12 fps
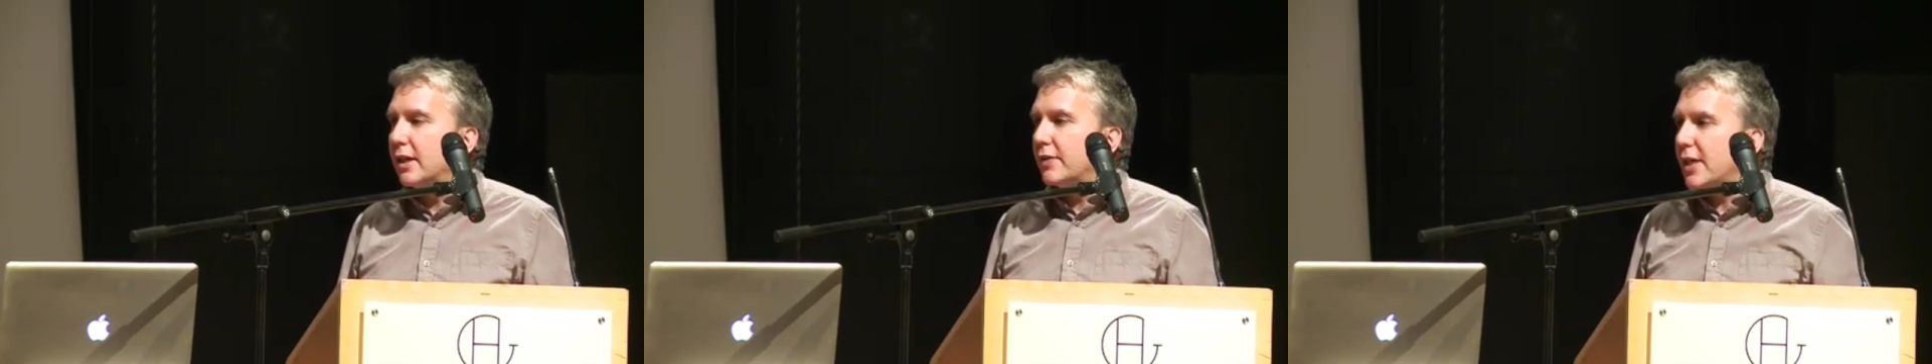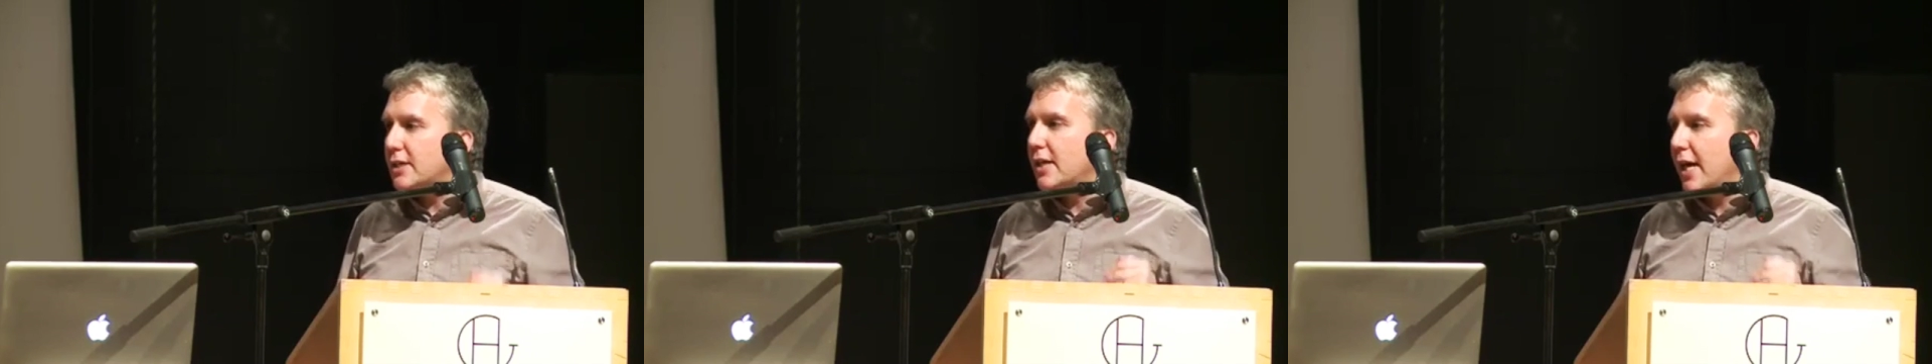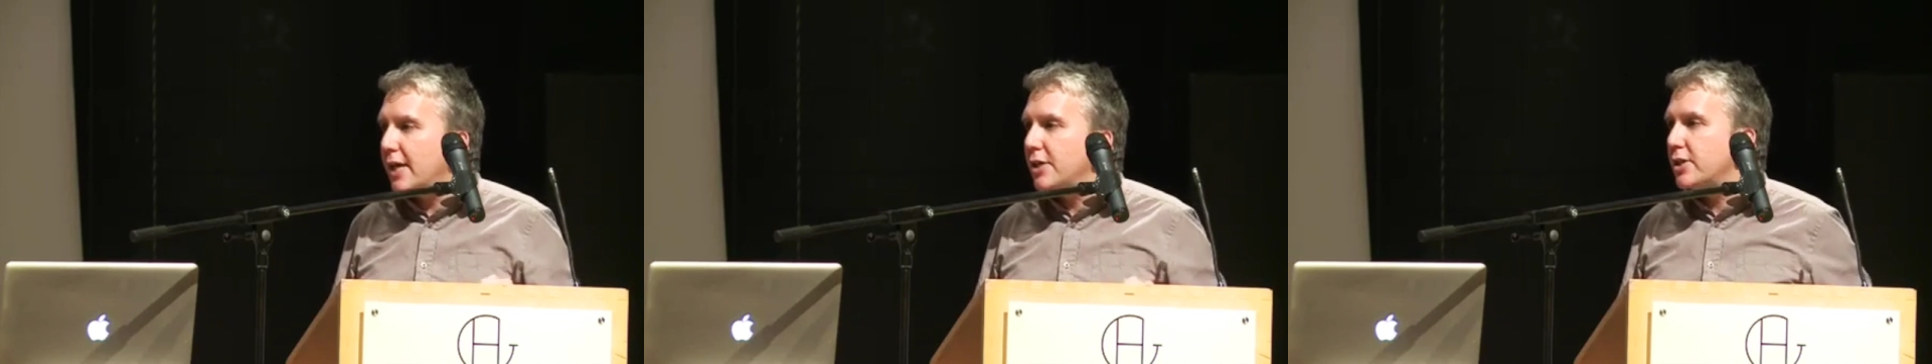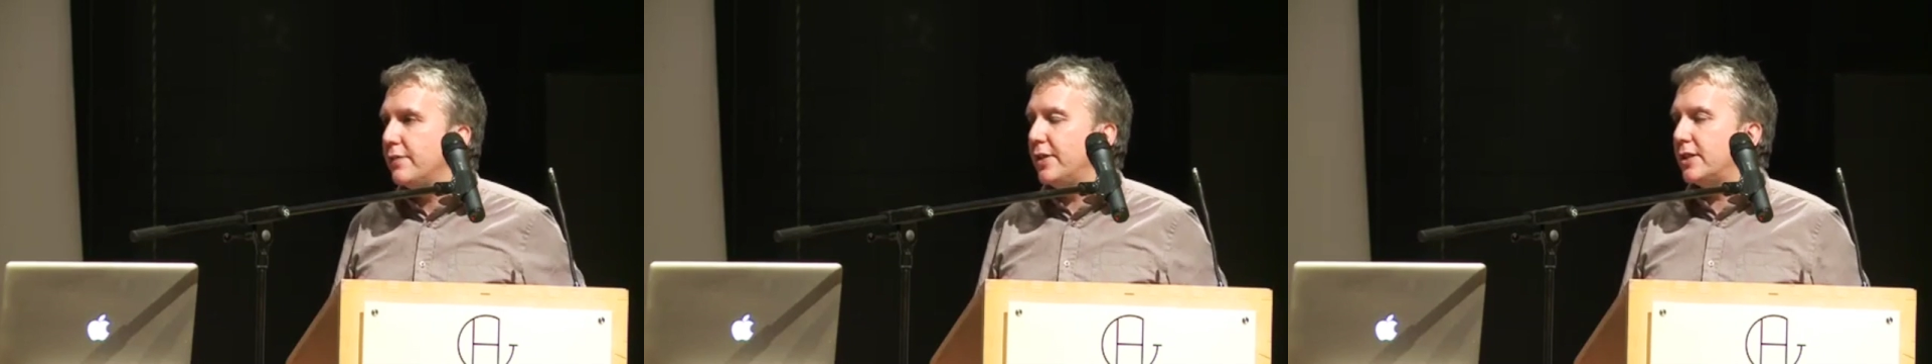That's the
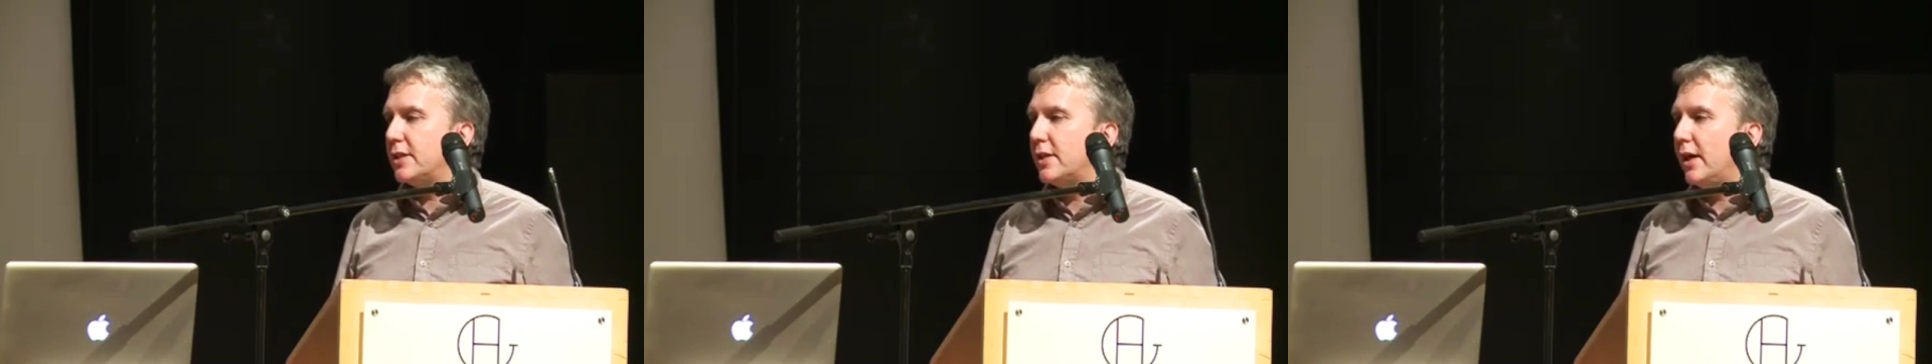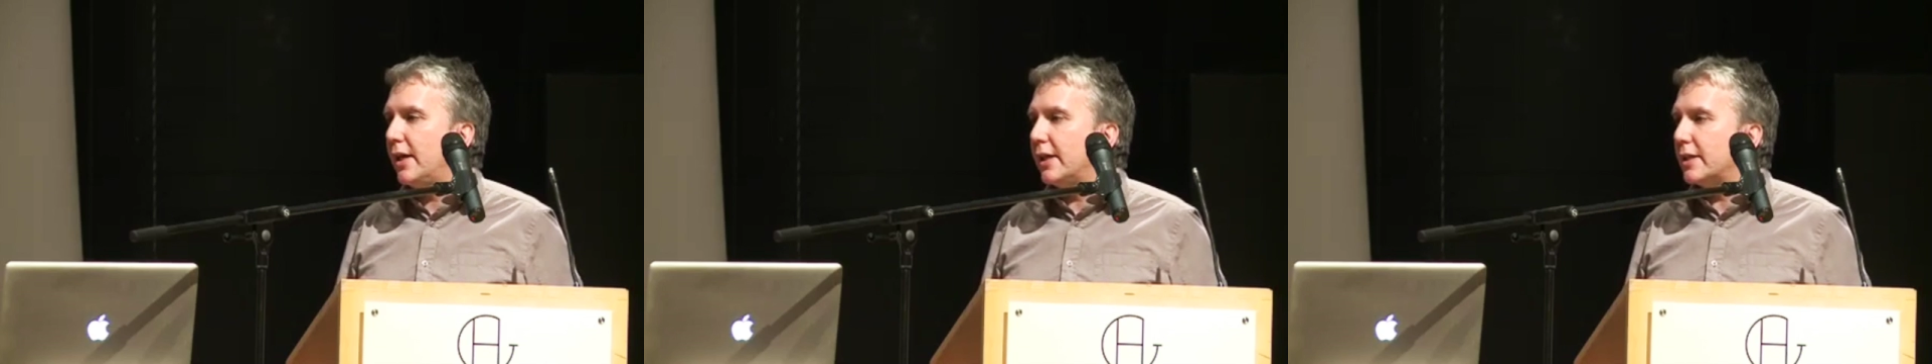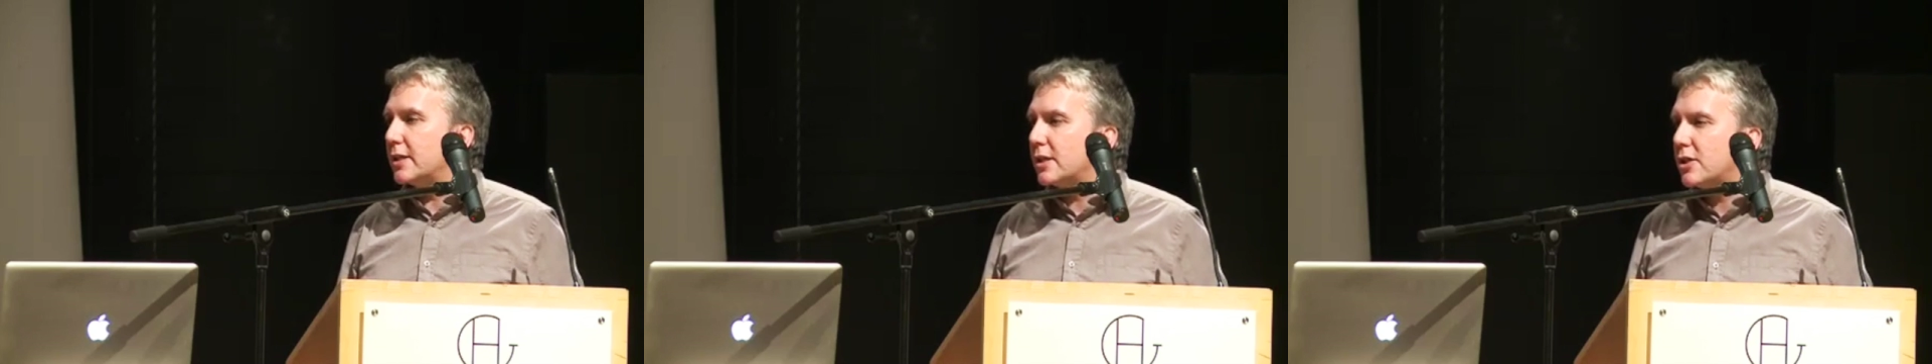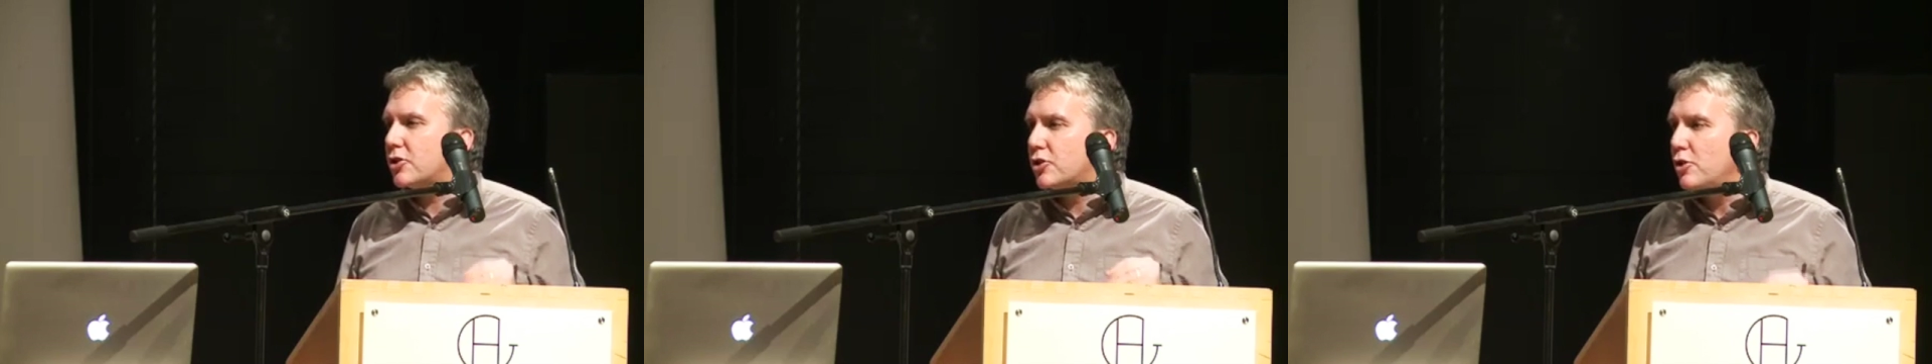energy of this society. That's a
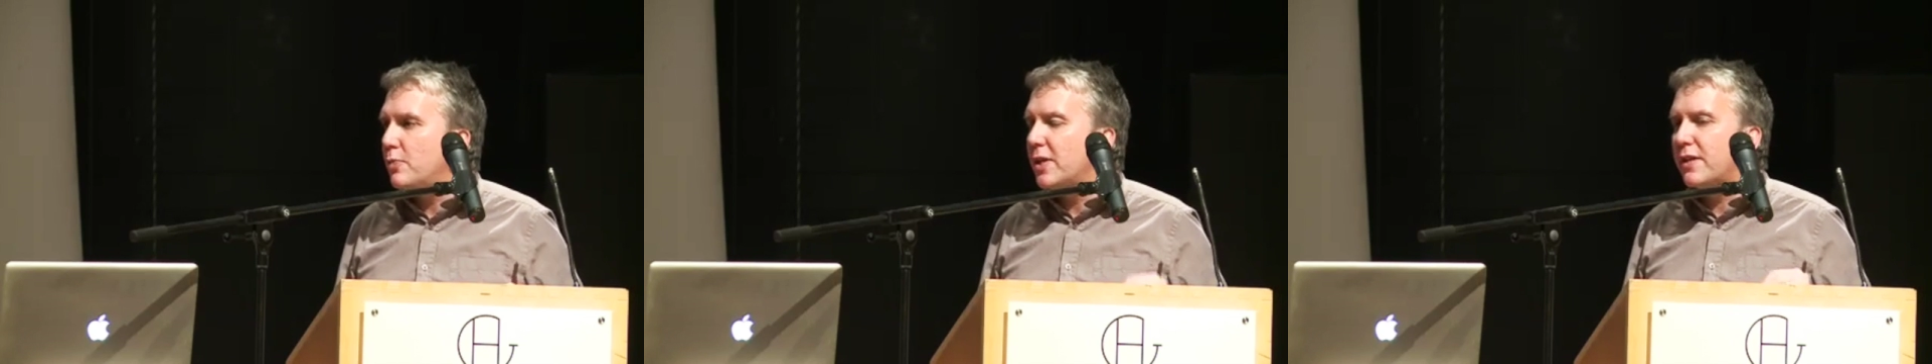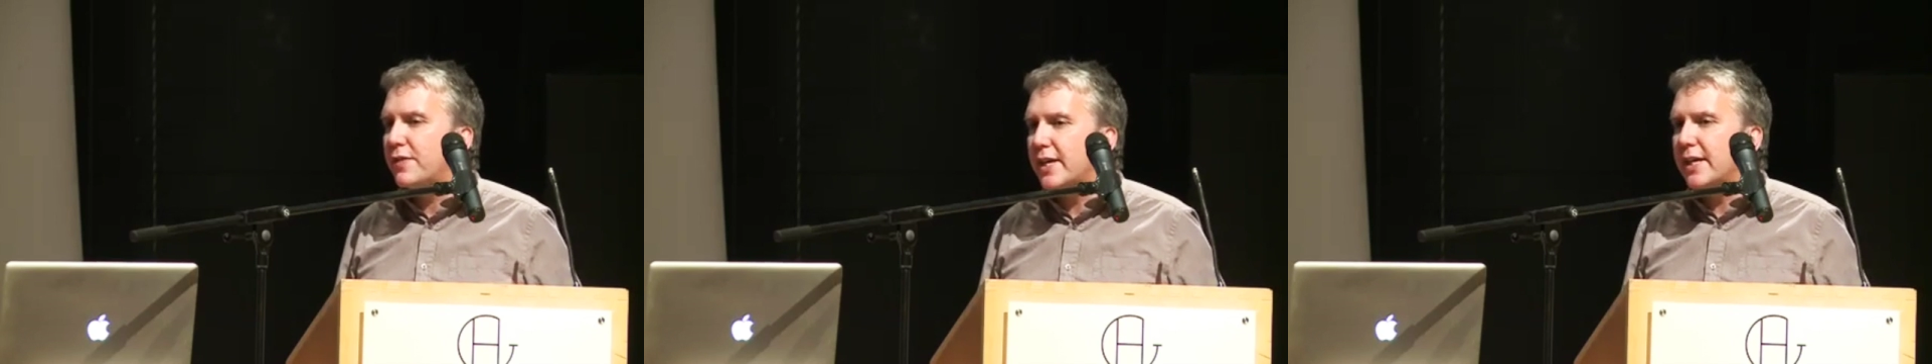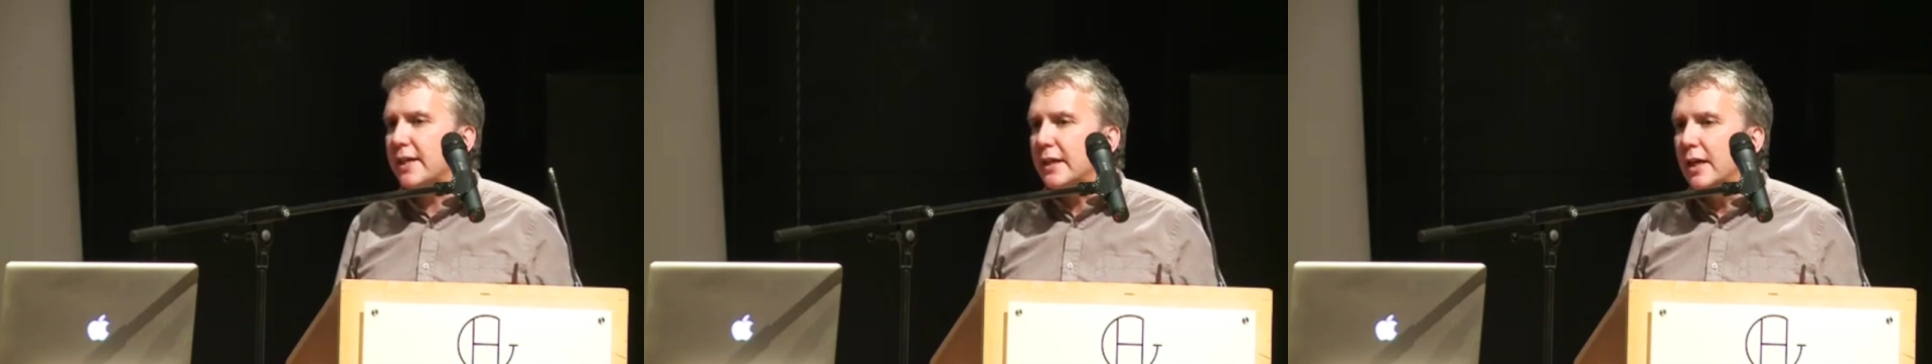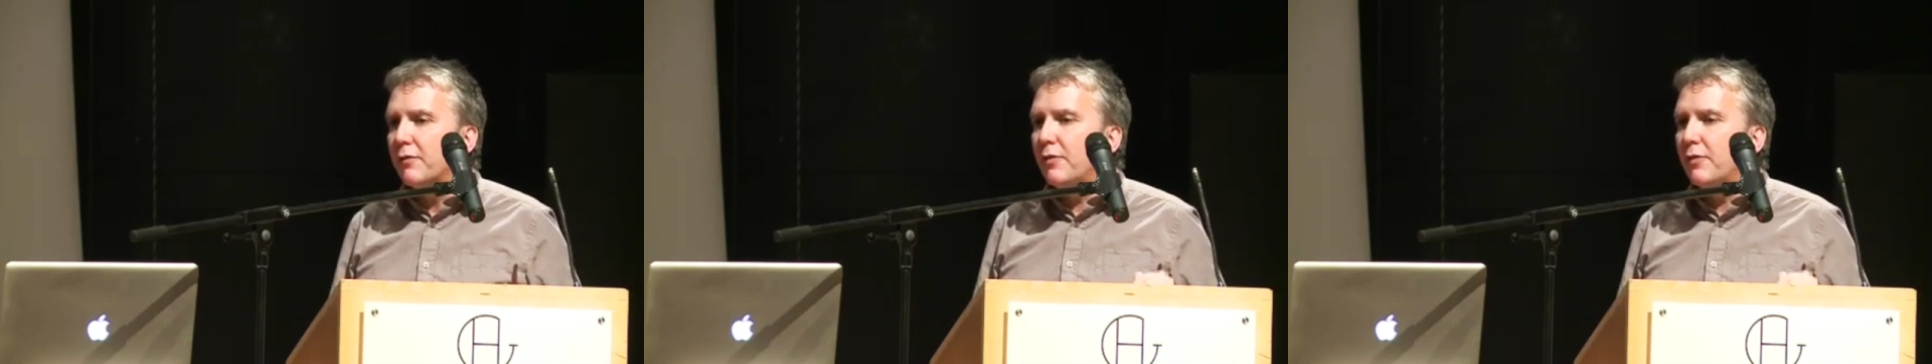stupid thing